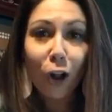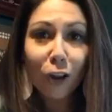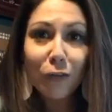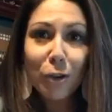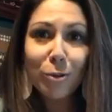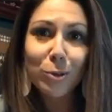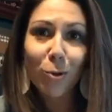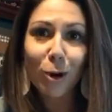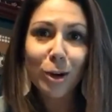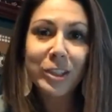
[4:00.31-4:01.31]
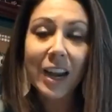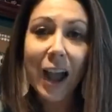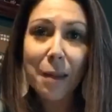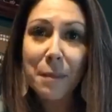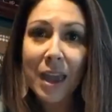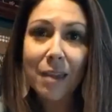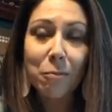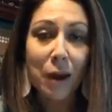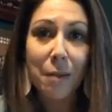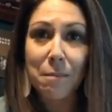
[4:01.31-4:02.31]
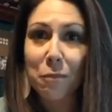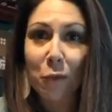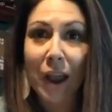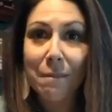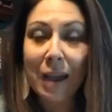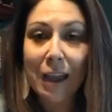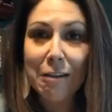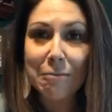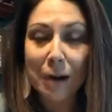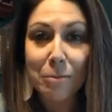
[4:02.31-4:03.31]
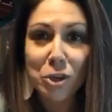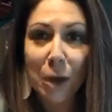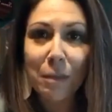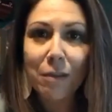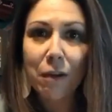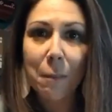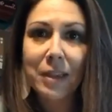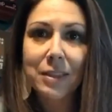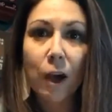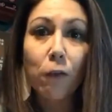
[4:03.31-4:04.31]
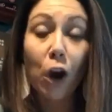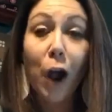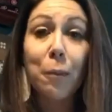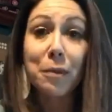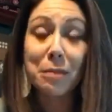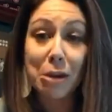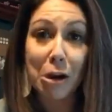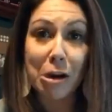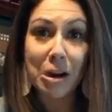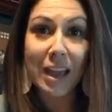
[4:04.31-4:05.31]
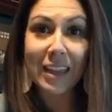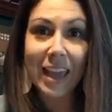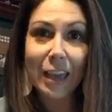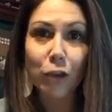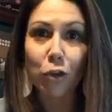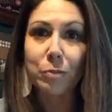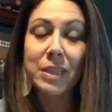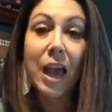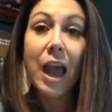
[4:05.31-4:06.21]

all of those orders that I make when I'm shopping from myself are helping me earn K groups.